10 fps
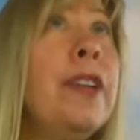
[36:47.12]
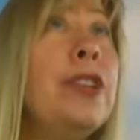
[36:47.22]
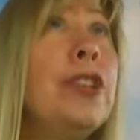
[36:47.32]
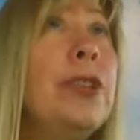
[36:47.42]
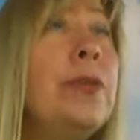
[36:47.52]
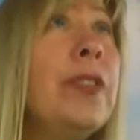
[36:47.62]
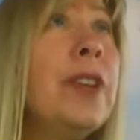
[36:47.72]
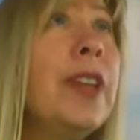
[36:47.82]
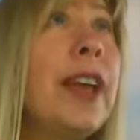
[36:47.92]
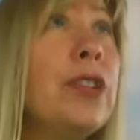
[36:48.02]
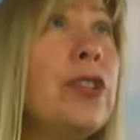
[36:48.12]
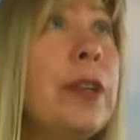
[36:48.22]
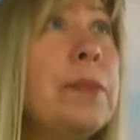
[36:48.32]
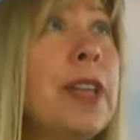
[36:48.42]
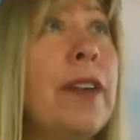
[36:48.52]
do you feel like
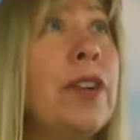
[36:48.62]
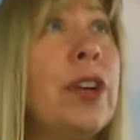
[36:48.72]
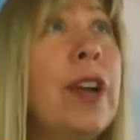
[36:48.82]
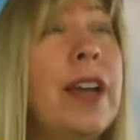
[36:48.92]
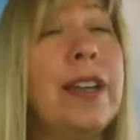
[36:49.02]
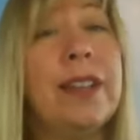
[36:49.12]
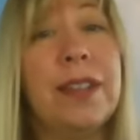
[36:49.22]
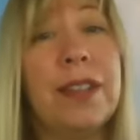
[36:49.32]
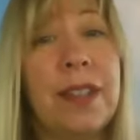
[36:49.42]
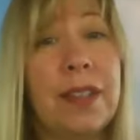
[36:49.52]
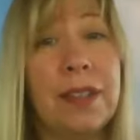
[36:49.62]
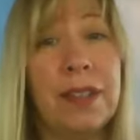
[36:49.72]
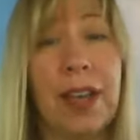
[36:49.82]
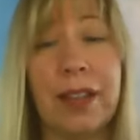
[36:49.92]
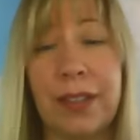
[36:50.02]
dreams ever kind of
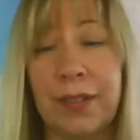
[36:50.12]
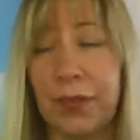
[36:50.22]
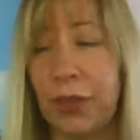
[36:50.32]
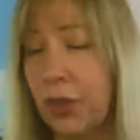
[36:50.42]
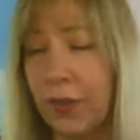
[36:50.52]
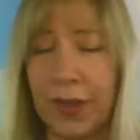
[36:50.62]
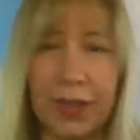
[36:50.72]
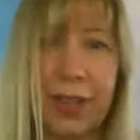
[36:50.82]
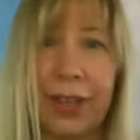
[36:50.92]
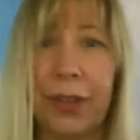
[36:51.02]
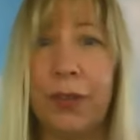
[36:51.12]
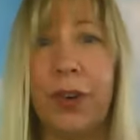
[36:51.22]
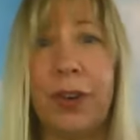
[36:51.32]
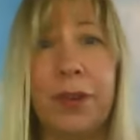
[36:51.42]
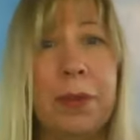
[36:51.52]
tell us future events? Like, you've
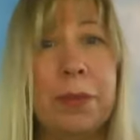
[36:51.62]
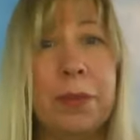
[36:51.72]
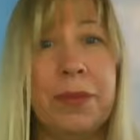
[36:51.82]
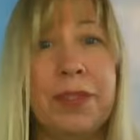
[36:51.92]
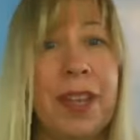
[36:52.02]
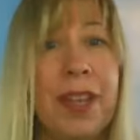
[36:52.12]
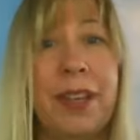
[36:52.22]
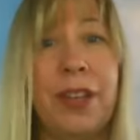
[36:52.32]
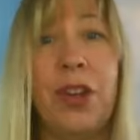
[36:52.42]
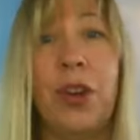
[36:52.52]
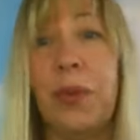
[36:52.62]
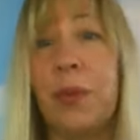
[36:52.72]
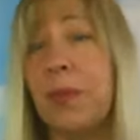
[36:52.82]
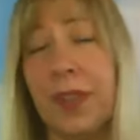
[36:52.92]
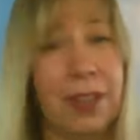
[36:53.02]
heard of people say,
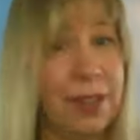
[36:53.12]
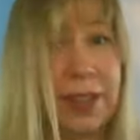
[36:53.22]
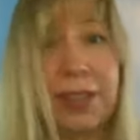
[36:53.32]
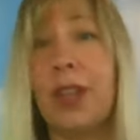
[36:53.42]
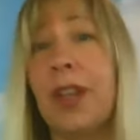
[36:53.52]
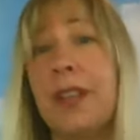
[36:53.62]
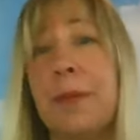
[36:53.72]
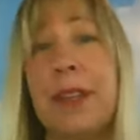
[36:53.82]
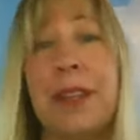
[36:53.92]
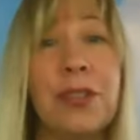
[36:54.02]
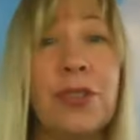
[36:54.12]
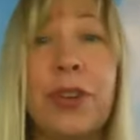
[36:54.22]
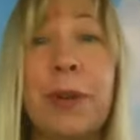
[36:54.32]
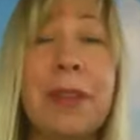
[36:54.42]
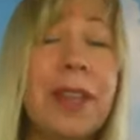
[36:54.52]
they saw something in the
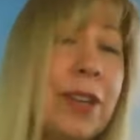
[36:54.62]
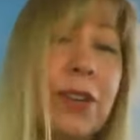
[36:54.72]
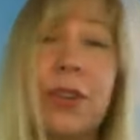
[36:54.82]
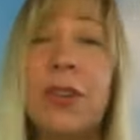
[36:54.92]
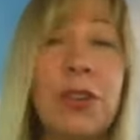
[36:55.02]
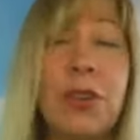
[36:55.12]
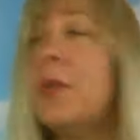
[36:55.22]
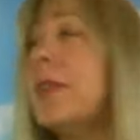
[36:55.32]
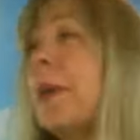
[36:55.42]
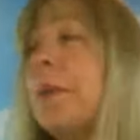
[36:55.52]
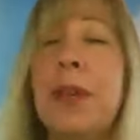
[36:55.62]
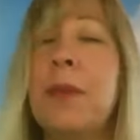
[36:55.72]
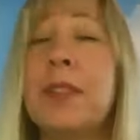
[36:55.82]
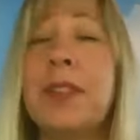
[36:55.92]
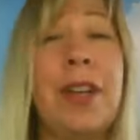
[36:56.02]
dream and they knew something
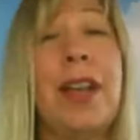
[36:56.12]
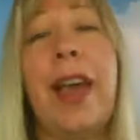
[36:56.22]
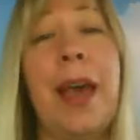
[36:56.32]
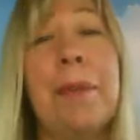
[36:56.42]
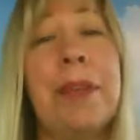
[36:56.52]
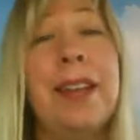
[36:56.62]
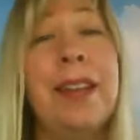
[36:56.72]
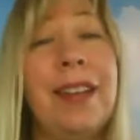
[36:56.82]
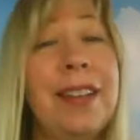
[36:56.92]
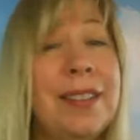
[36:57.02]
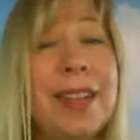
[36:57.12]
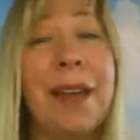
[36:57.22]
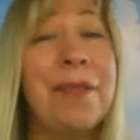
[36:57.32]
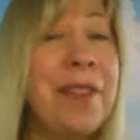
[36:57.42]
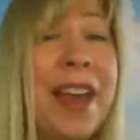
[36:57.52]
was going to happen. Is
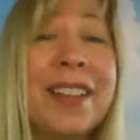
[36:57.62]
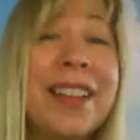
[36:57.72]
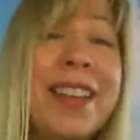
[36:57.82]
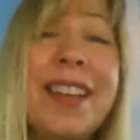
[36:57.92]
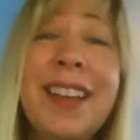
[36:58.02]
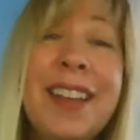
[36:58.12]
that valid?